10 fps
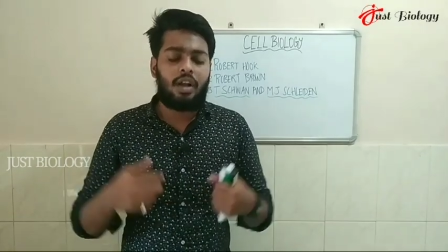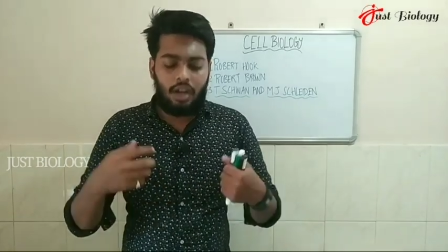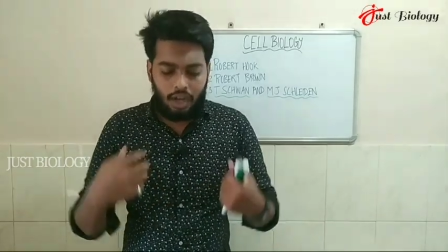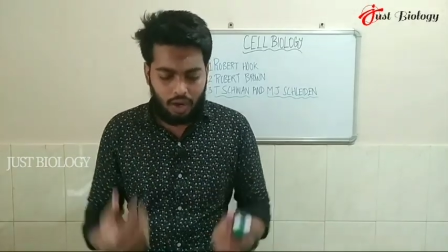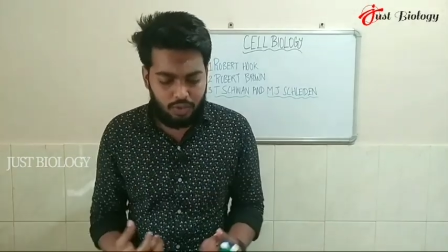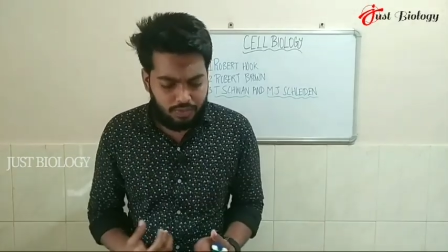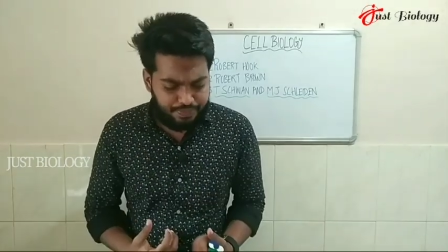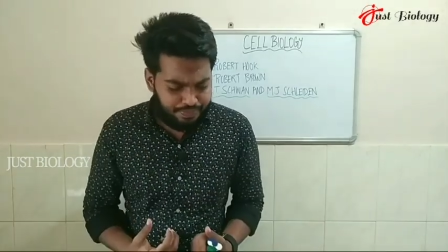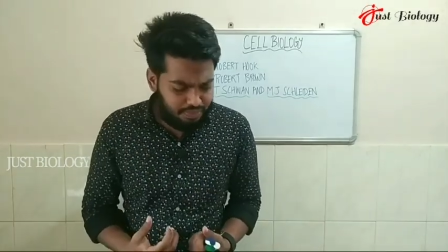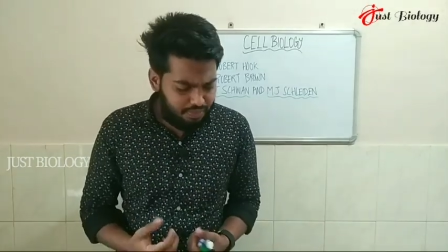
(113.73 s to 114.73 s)

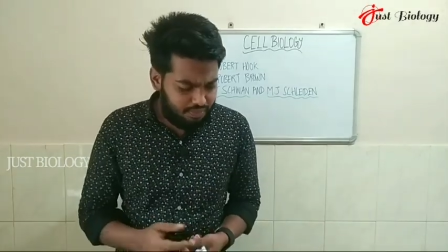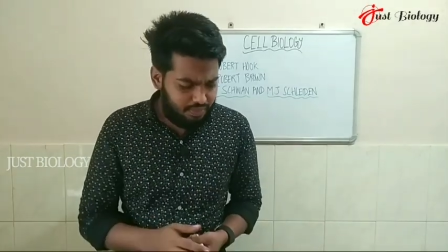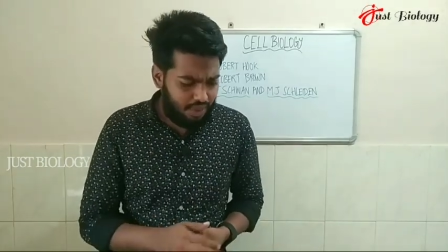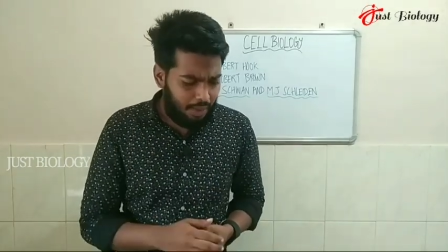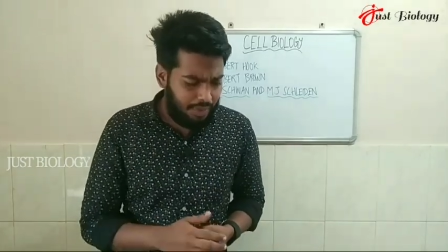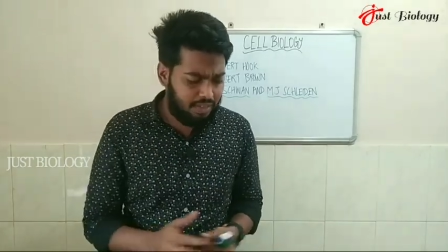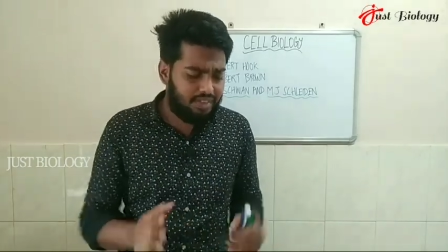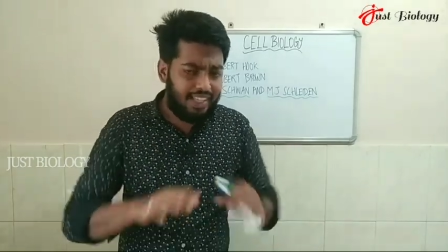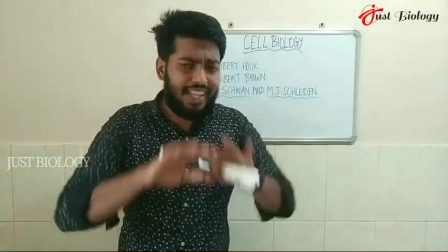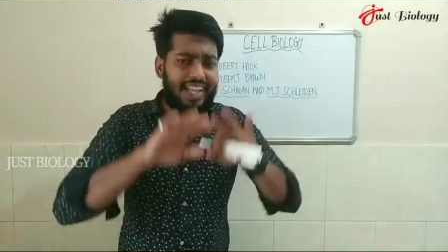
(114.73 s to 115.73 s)
How?
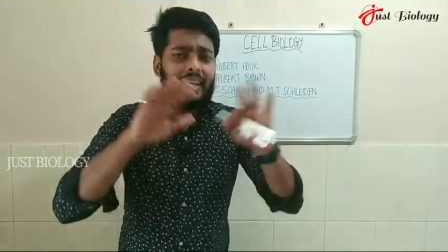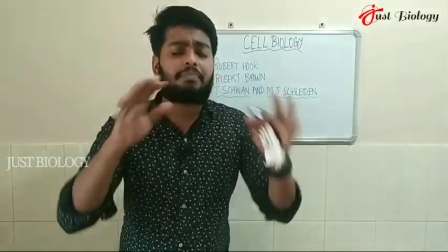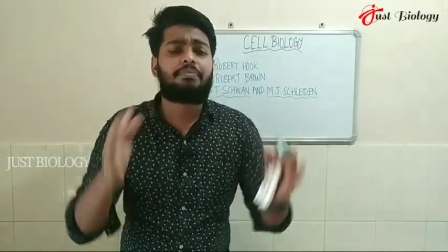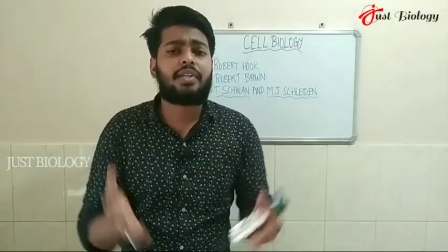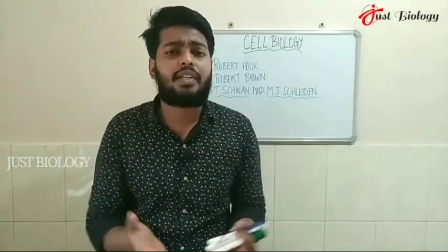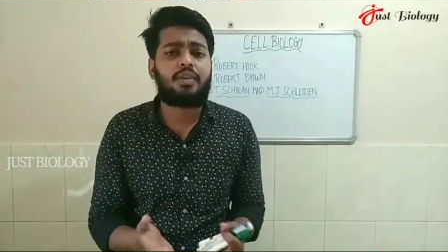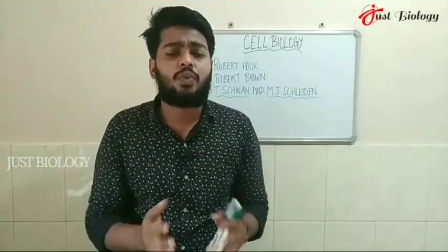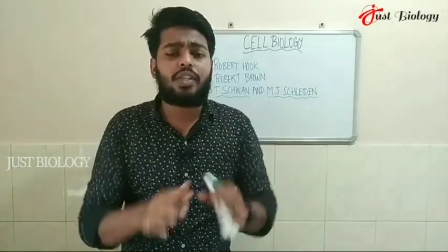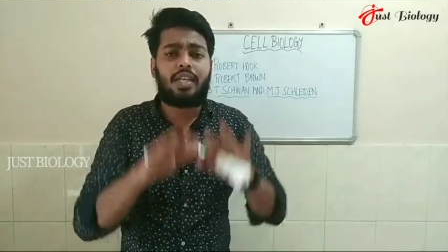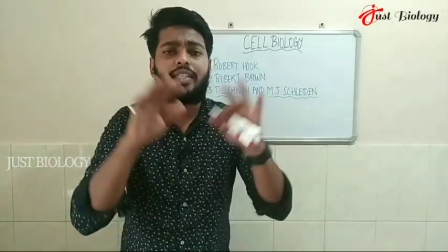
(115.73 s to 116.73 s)
Because they embedded
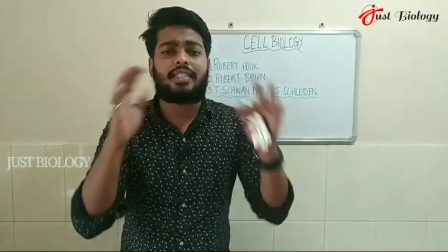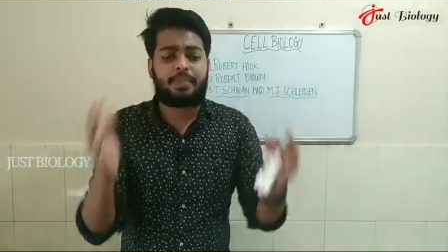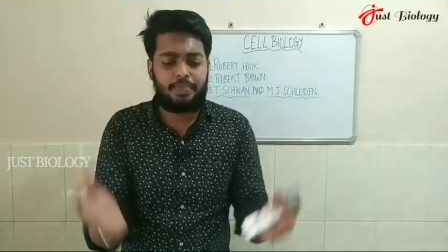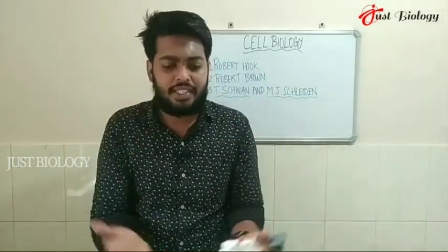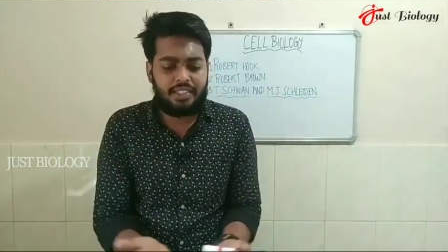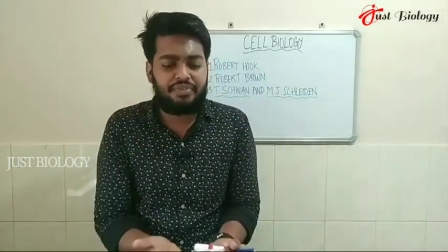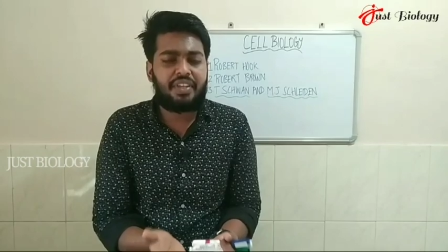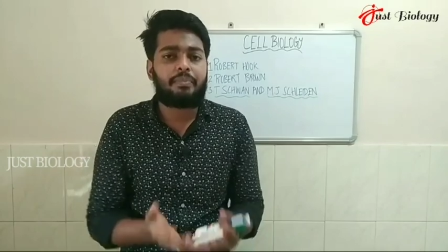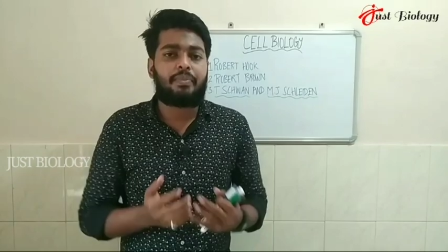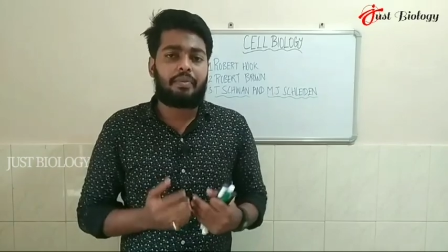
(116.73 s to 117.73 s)
with a specific
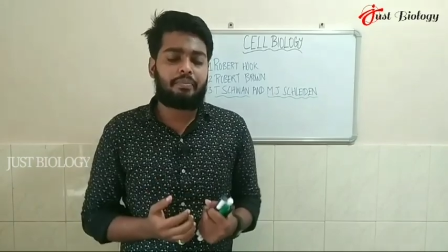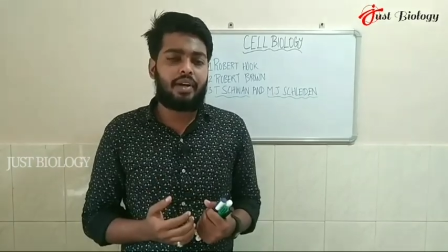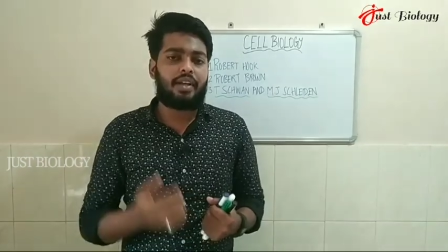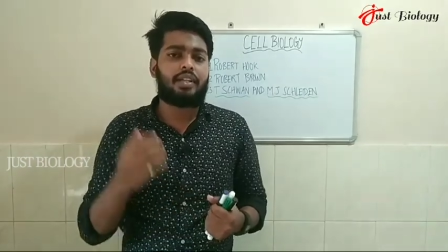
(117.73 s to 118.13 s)
membrane